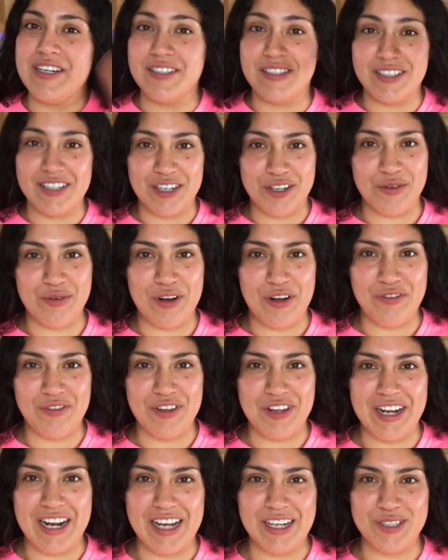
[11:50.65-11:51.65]
stick around for
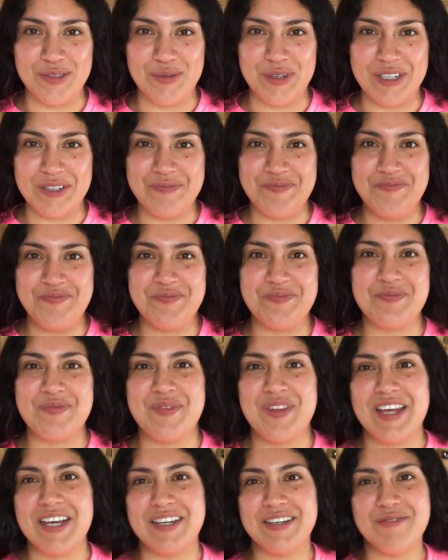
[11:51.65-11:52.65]
the next one.
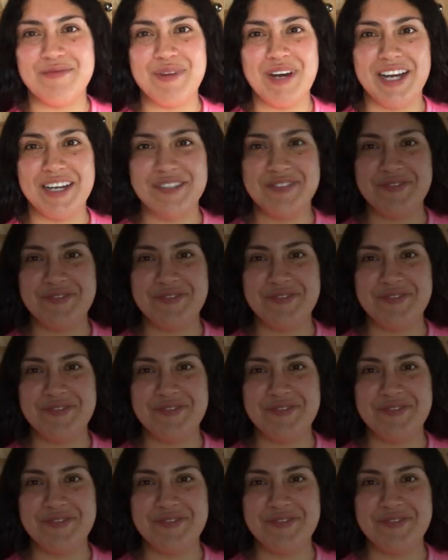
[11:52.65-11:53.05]
Bye.